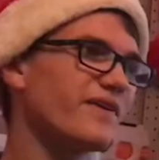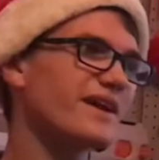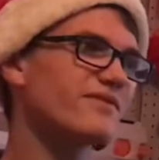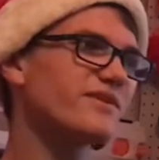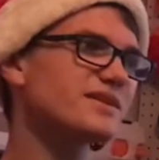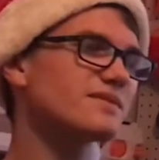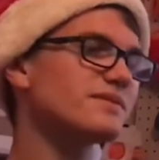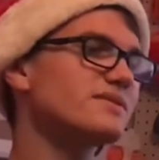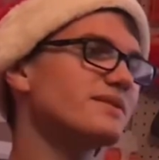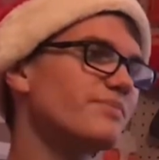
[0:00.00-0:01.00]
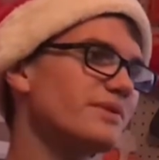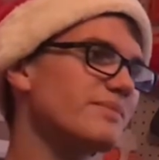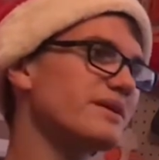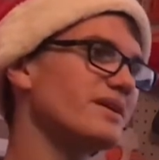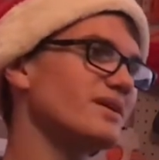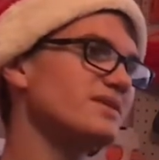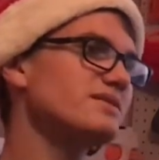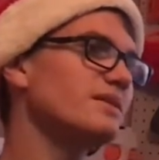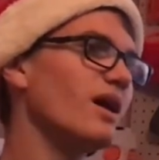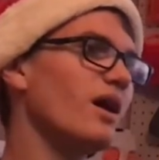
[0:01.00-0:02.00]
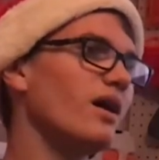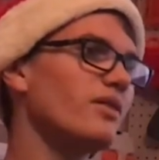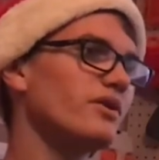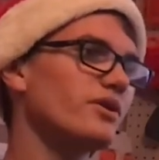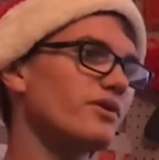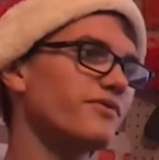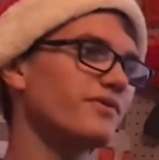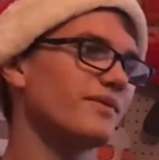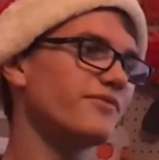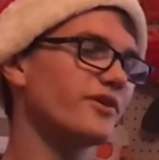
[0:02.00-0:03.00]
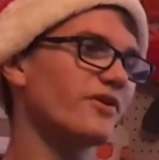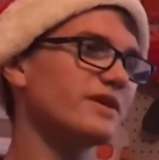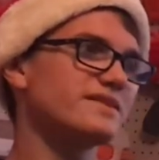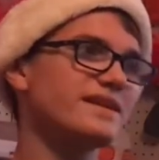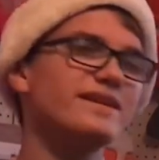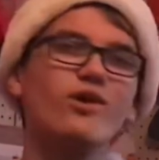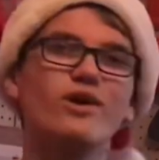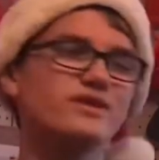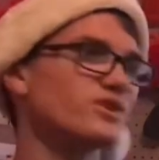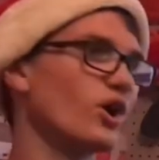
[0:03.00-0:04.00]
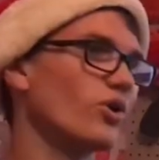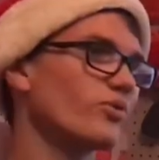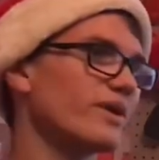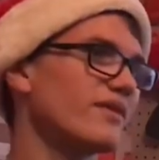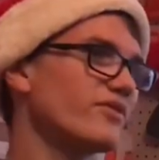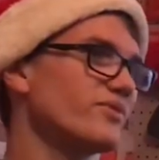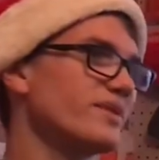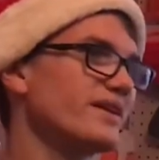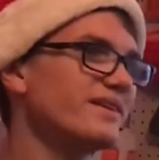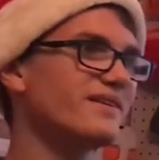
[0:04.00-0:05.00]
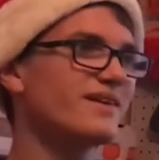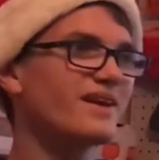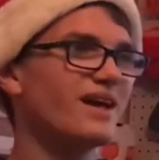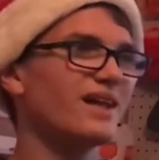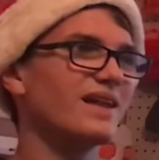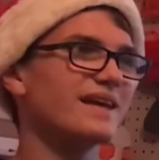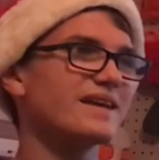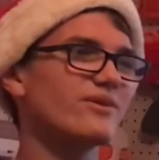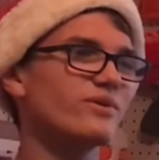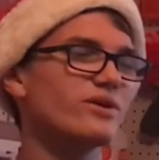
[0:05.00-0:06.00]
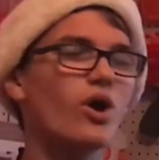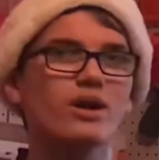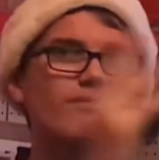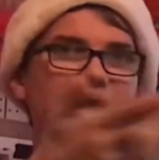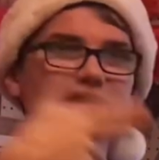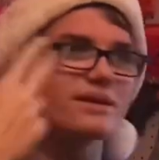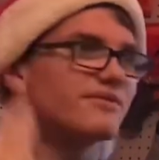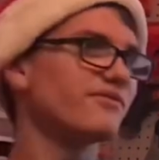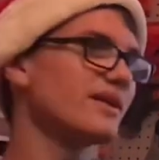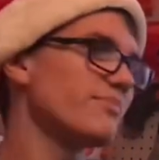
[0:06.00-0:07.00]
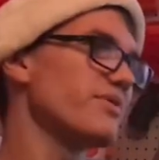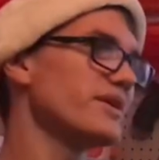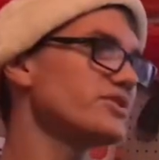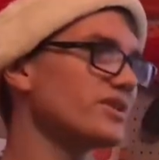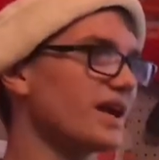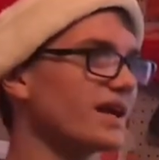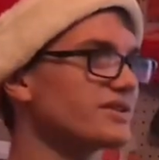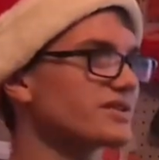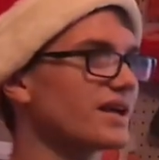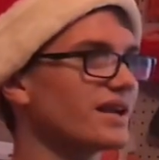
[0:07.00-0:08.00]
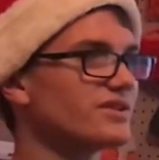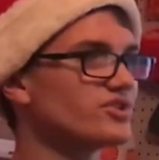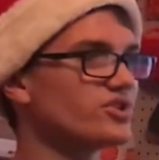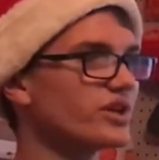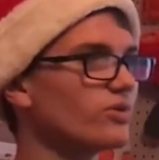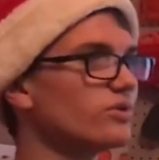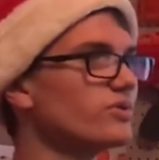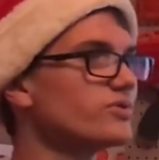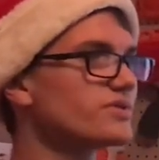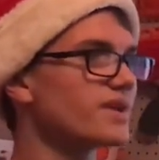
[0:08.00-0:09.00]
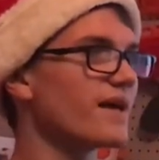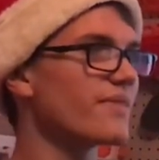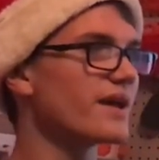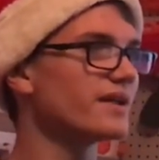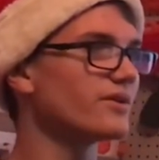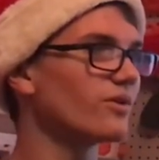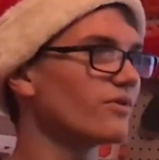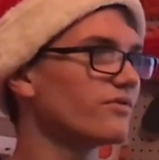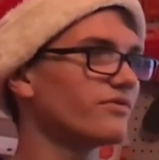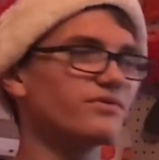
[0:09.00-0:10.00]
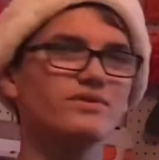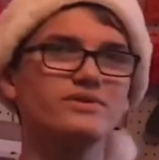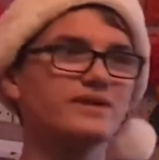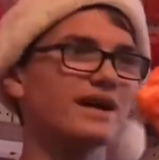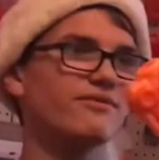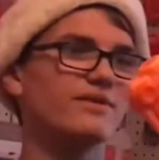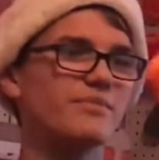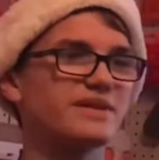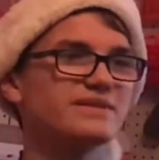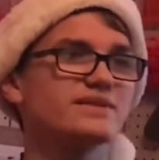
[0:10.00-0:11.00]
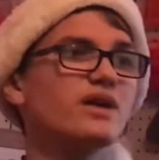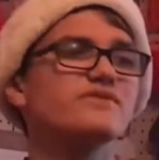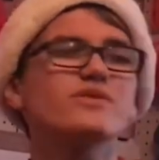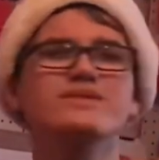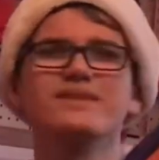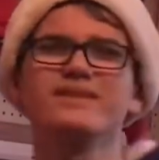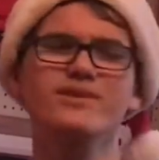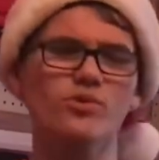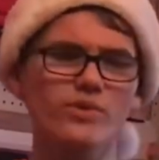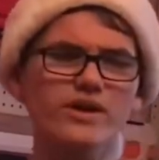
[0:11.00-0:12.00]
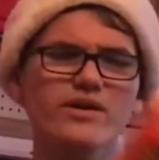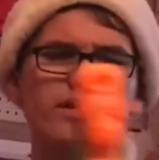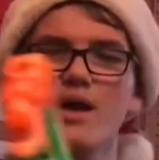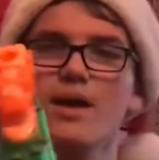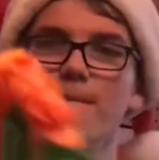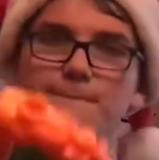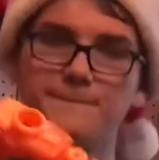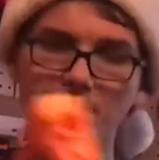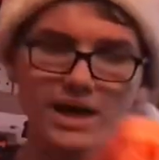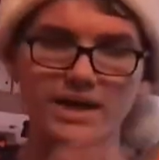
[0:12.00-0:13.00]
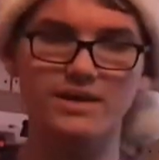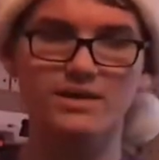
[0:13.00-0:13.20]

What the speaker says: of this, simply because the Nerf Flip Fury did it on its own whenever you did it. Like, it would automatically flip. This, you kind of just gotta jiggle loose, and then you gotta flip it itself. So it's a little weird, but